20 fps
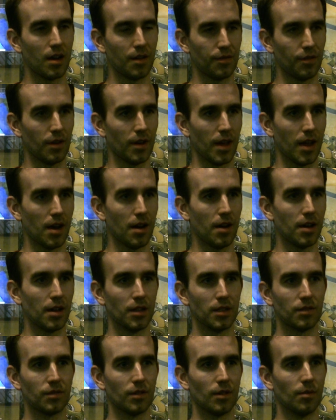different
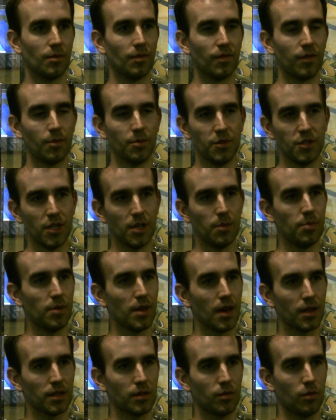areas, from, from
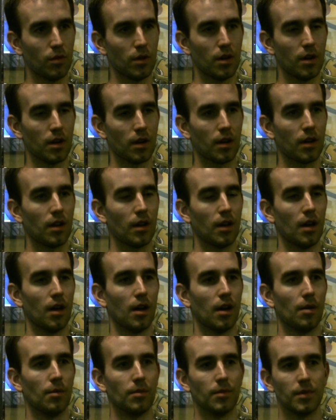GPS work
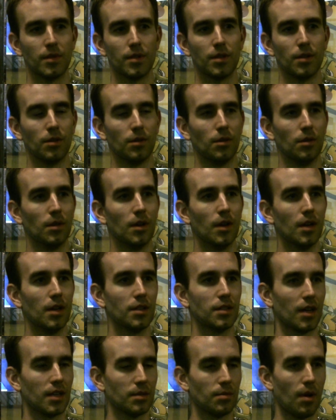um, to
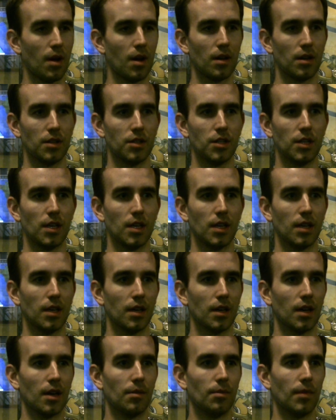seismology
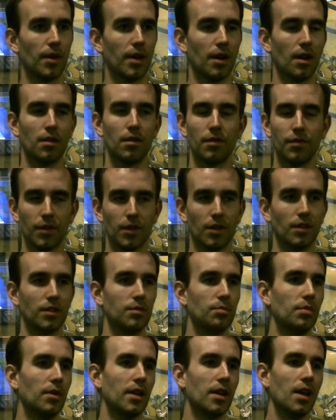um, and other fields.
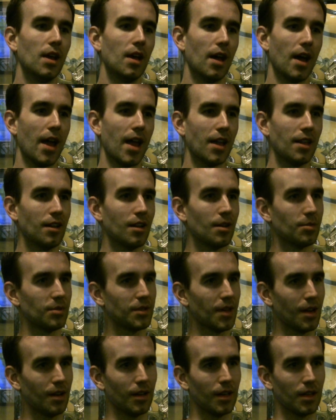But I ended up
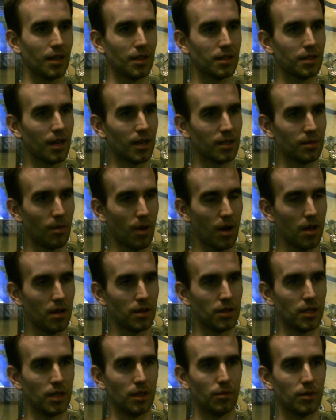settling in
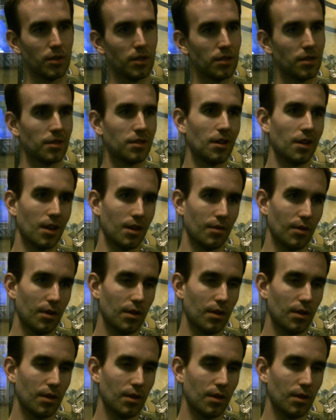seismology, which is the study of